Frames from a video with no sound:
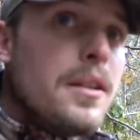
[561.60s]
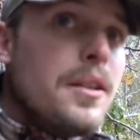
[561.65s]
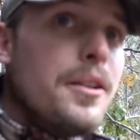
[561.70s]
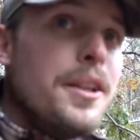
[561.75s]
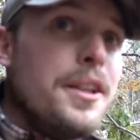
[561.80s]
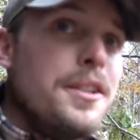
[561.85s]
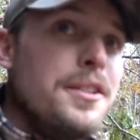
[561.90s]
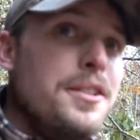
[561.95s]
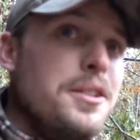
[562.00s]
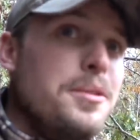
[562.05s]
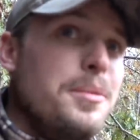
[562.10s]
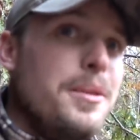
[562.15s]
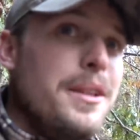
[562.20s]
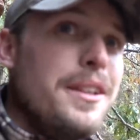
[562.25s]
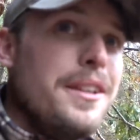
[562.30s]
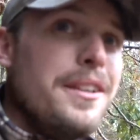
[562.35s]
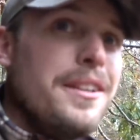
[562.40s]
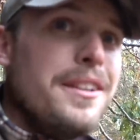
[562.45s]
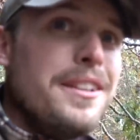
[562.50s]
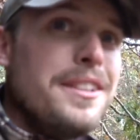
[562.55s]
Oh yeah, it sees me
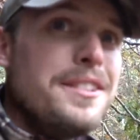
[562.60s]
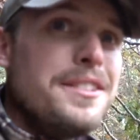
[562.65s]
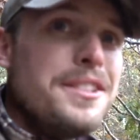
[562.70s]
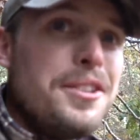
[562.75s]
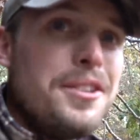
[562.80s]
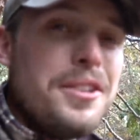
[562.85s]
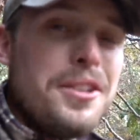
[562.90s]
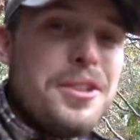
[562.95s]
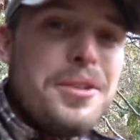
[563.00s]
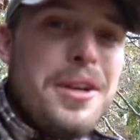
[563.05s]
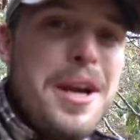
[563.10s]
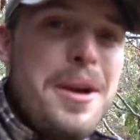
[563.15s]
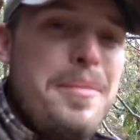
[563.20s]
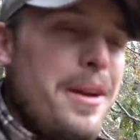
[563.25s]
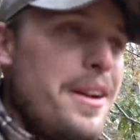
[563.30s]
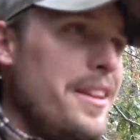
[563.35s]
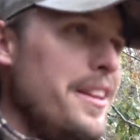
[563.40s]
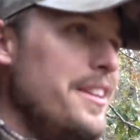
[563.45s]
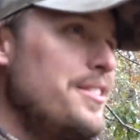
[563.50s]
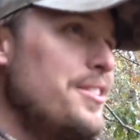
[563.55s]
now. I scared the crap
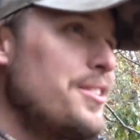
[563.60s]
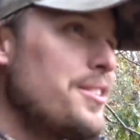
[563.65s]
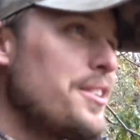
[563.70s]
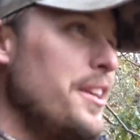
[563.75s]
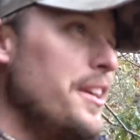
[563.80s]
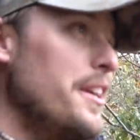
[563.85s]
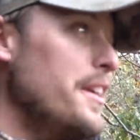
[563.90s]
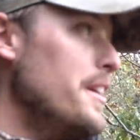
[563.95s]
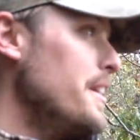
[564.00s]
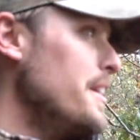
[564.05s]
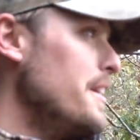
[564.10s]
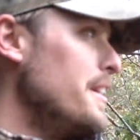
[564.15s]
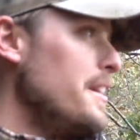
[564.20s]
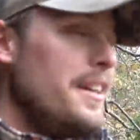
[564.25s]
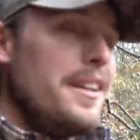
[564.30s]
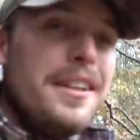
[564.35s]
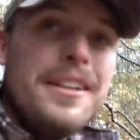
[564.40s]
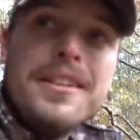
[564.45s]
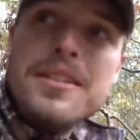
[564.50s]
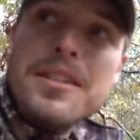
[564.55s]
out of that turkey.
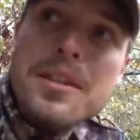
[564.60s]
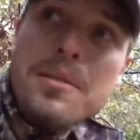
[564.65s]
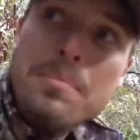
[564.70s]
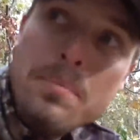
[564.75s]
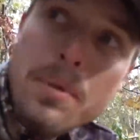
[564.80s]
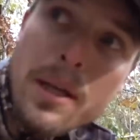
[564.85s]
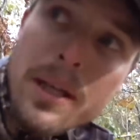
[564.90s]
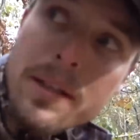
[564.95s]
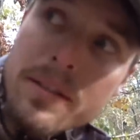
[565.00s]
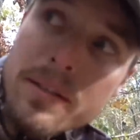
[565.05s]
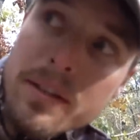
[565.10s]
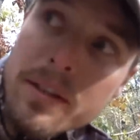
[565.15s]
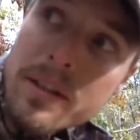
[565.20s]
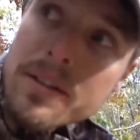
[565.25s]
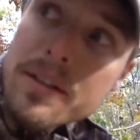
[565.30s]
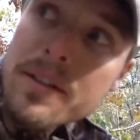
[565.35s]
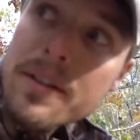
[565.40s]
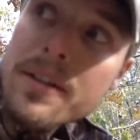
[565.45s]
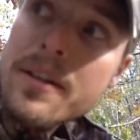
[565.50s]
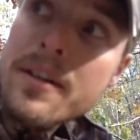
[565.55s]
A big
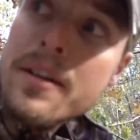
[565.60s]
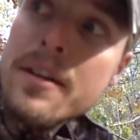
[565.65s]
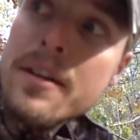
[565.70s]
sucker.